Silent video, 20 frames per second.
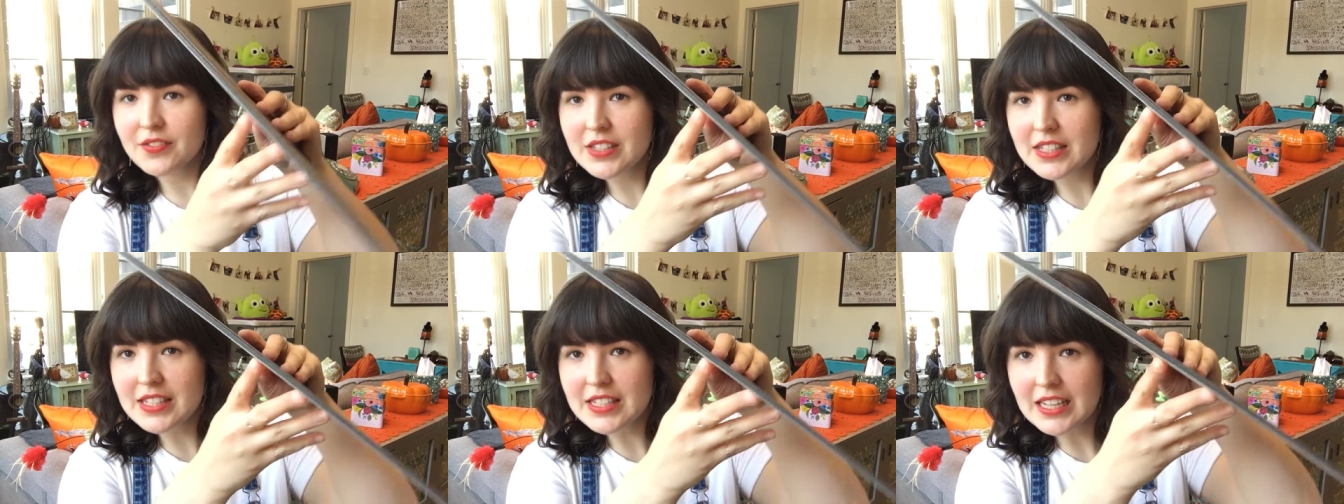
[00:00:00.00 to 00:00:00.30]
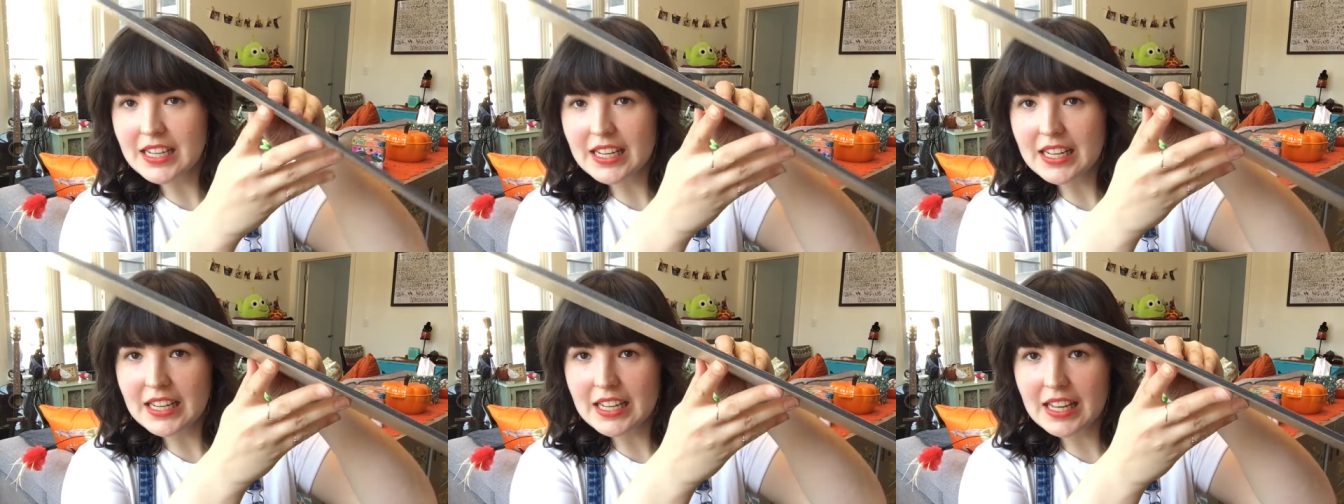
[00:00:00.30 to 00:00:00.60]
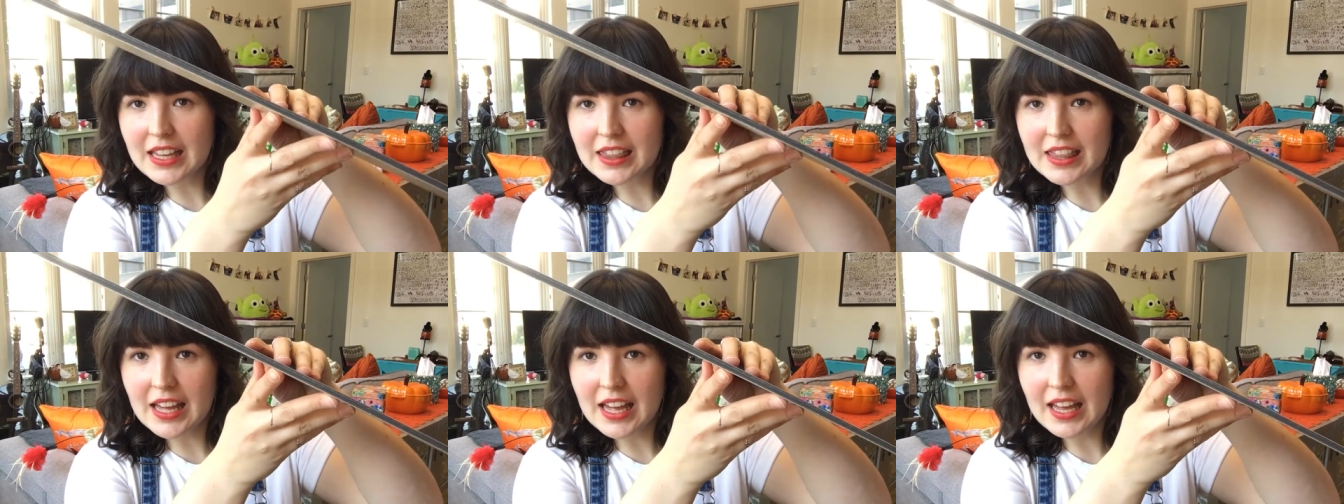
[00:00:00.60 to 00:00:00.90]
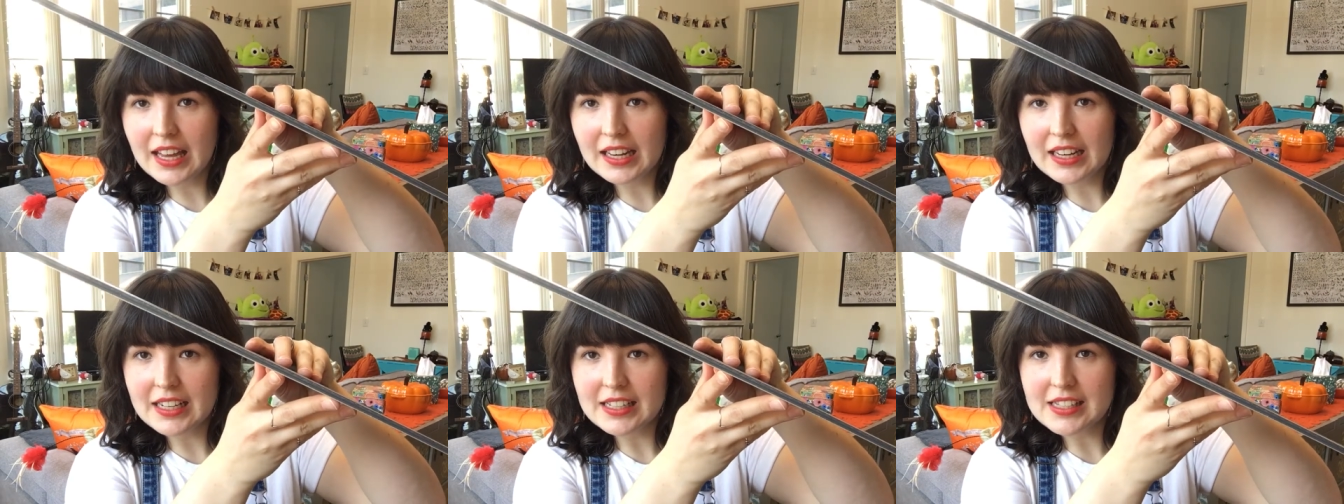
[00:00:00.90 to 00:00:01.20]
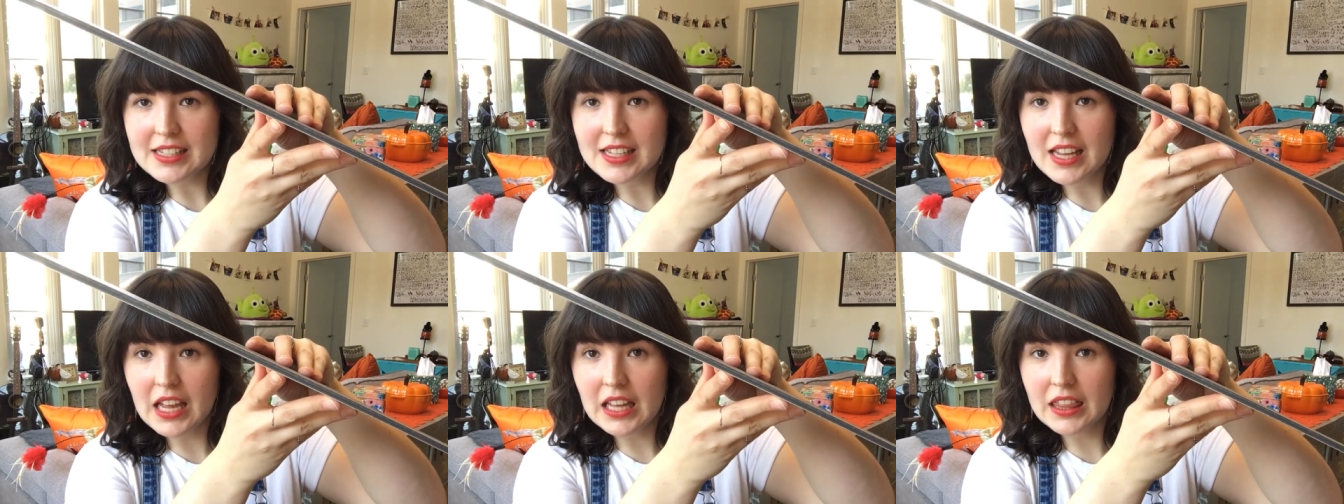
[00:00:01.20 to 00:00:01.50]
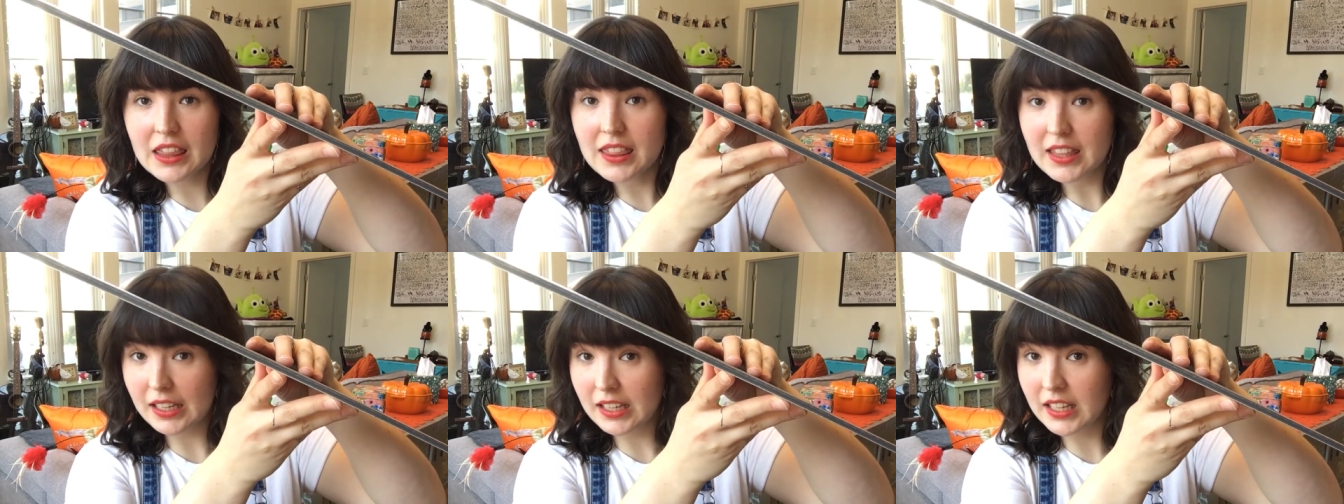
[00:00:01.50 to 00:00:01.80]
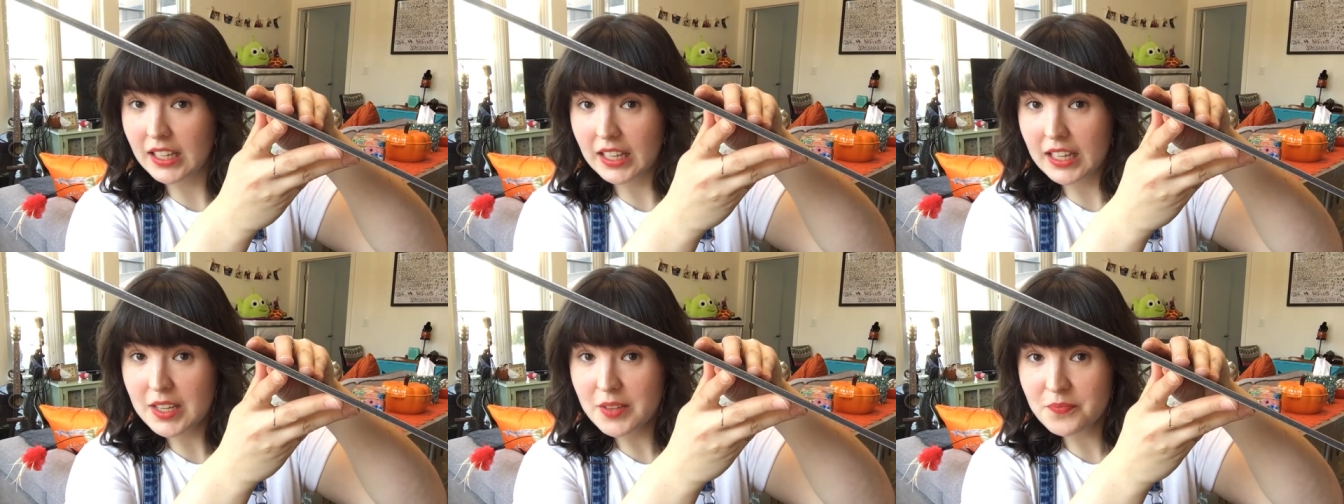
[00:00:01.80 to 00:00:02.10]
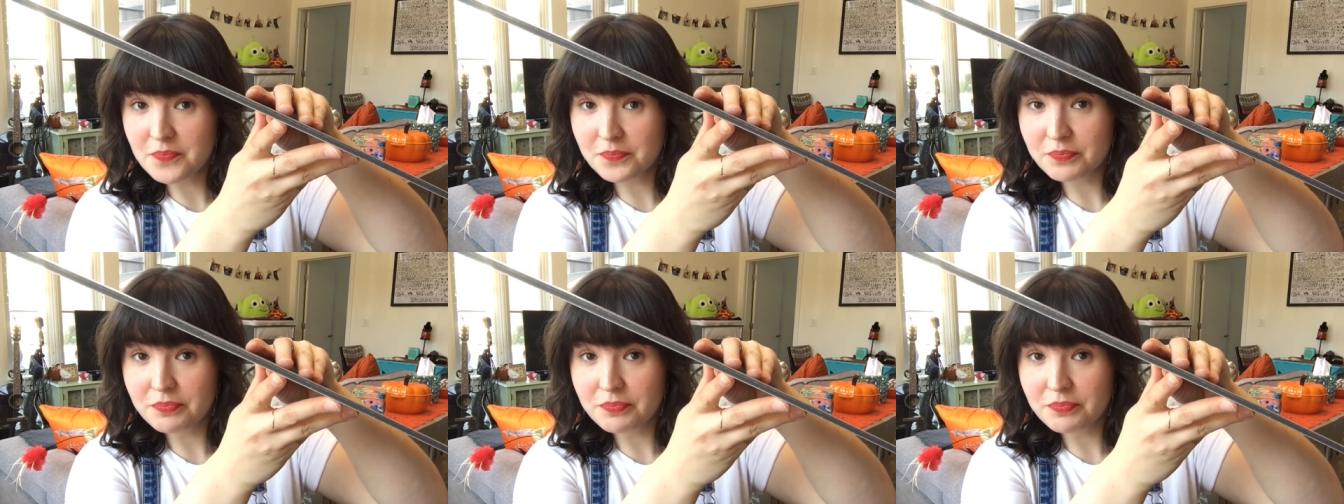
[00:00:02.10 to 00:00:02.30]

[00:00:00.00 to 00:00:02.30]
see that it's a thickie,